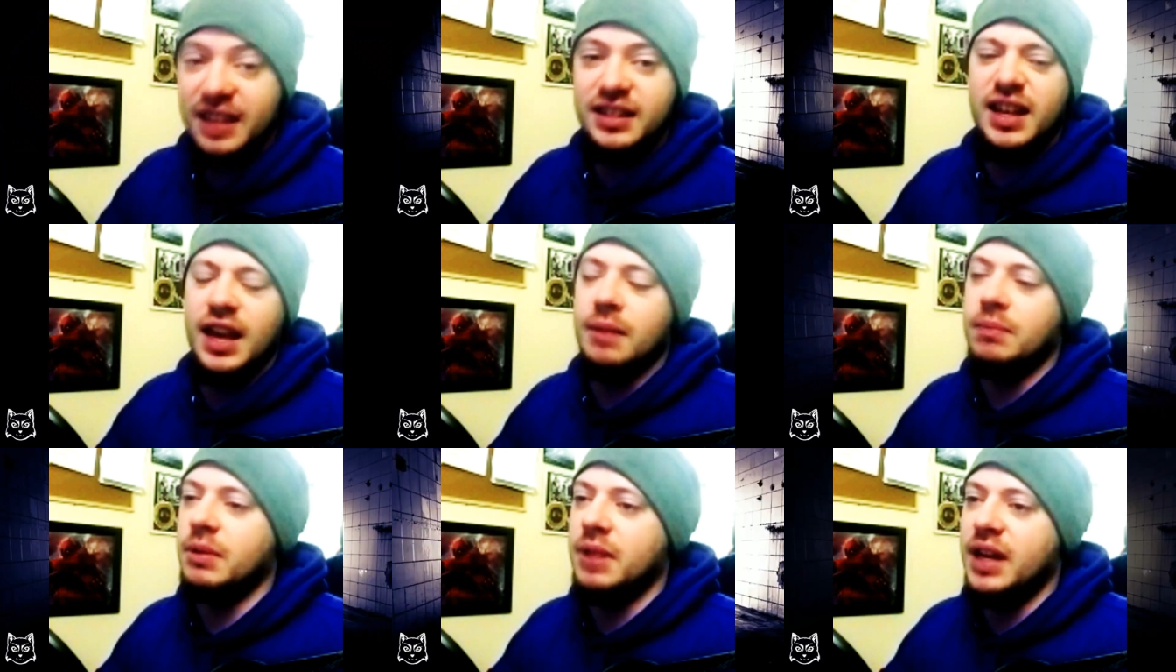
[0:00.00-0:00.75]

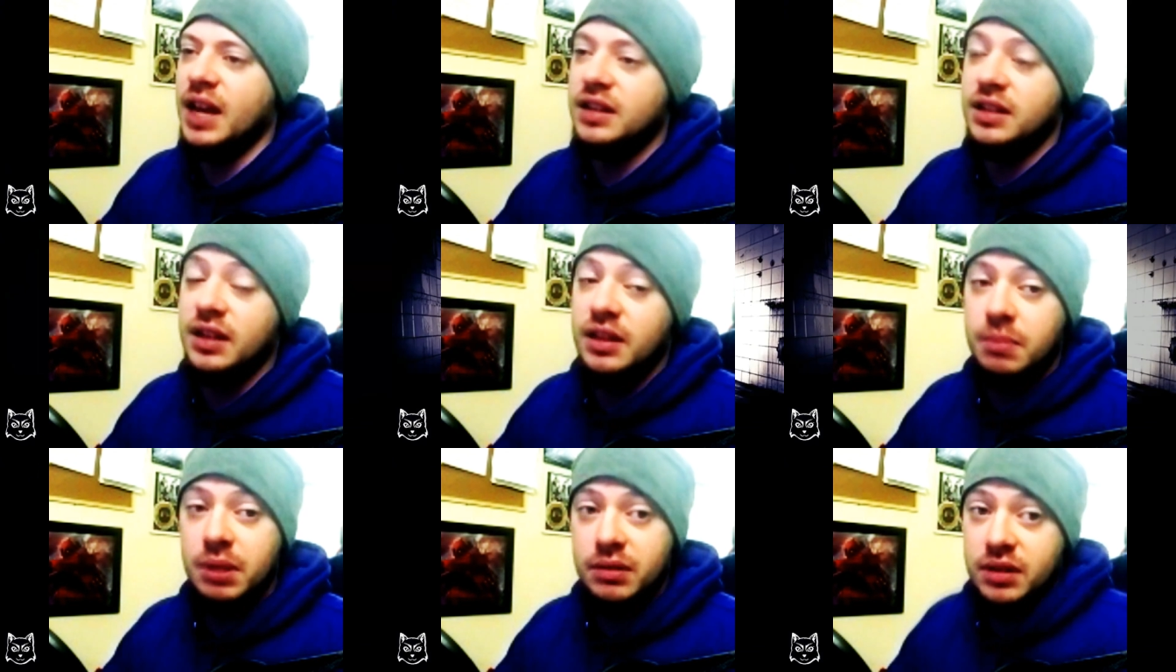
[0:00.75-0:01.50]
guess again, probably
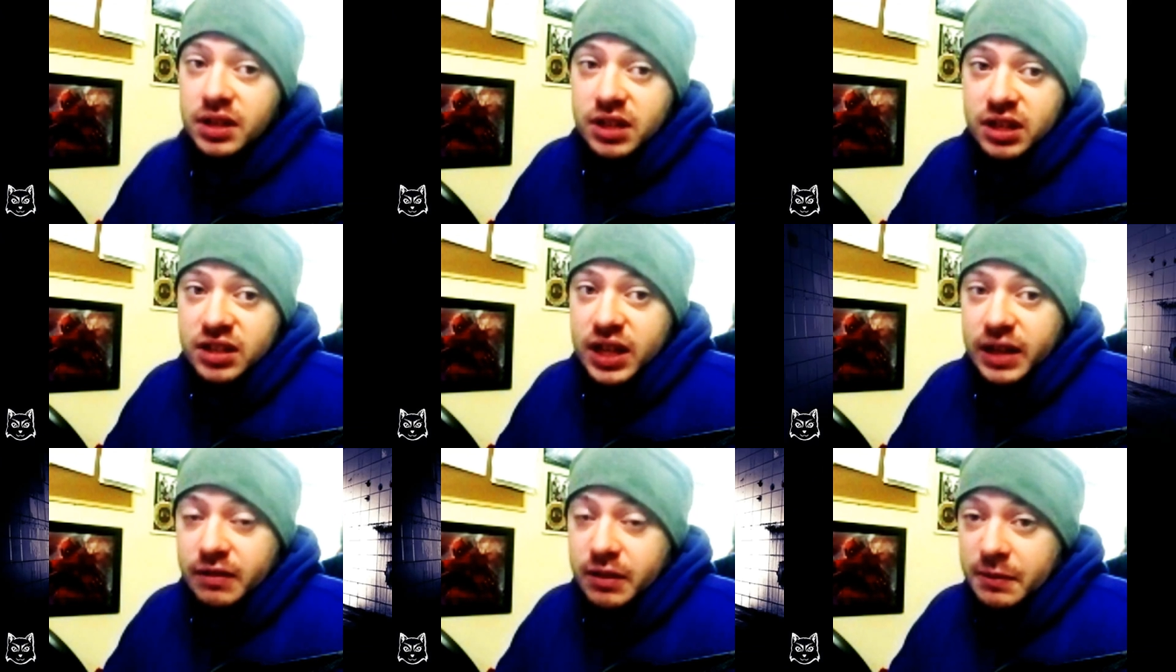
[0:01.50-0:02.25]
next year, they're probably going
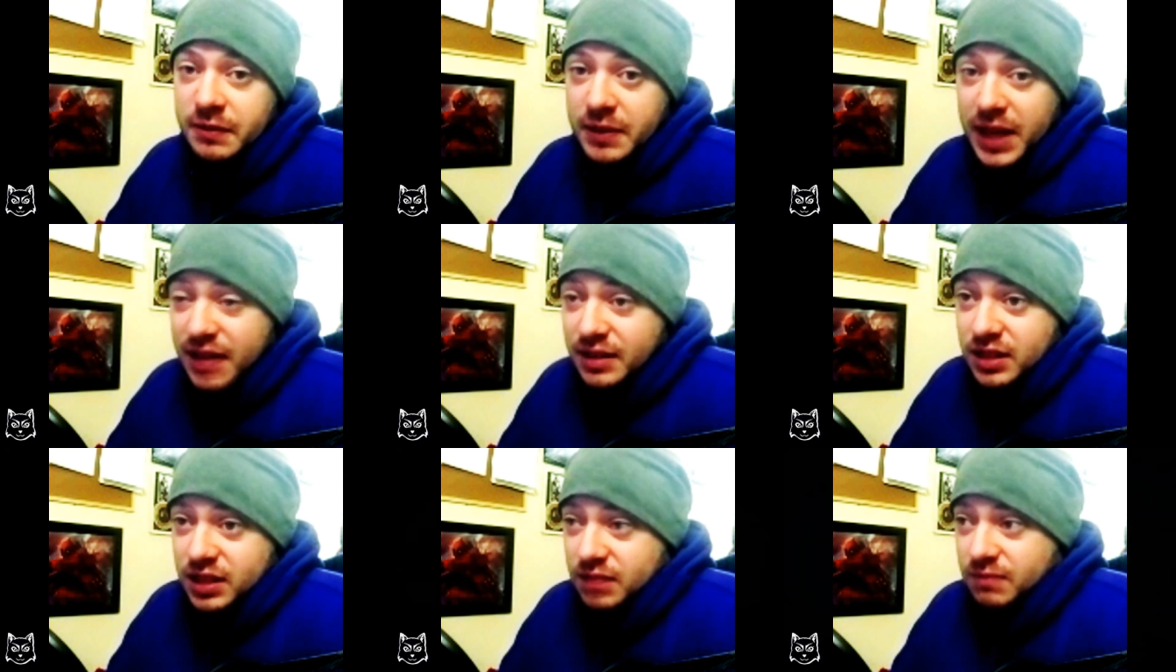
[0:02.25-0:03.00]
to change the algorithm
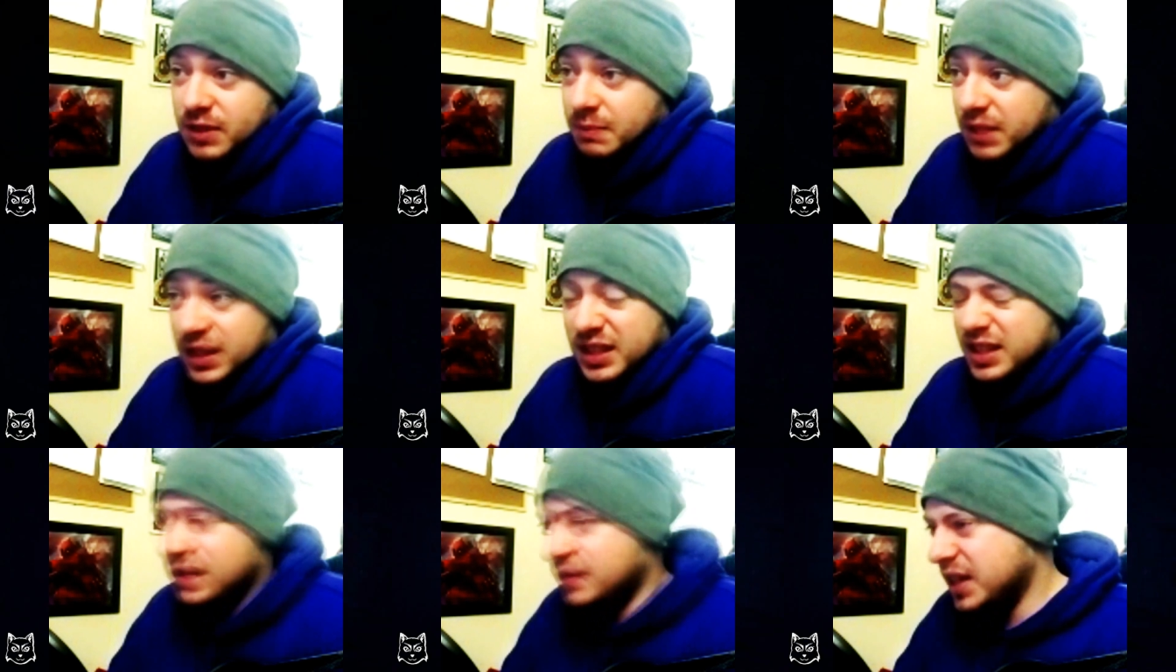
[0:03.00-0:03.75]
again to
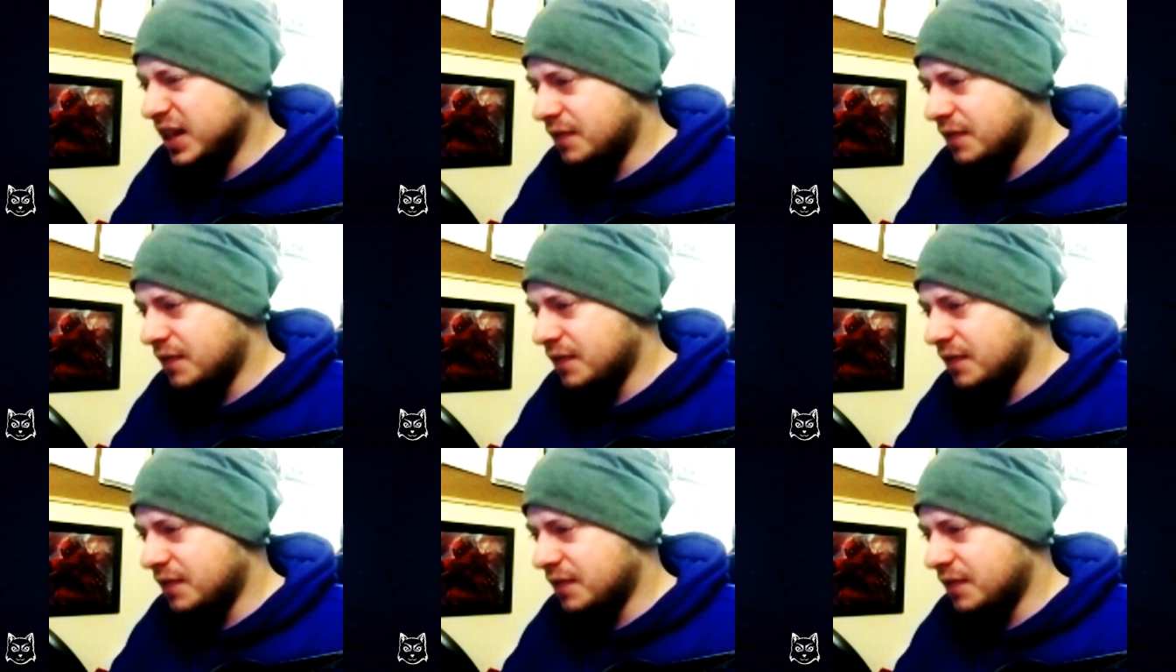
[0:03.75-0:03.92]
completely